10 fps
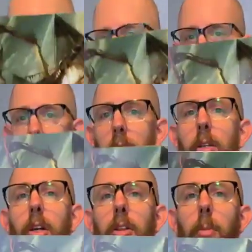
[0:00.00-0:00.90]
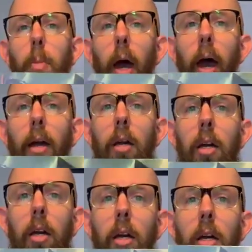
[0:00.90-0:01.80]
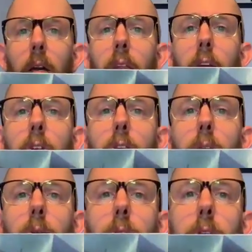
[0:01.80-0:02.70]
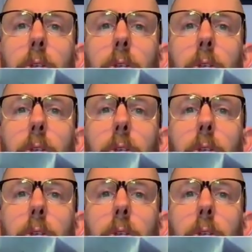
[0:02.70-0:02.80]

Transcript: And then you got the back that shows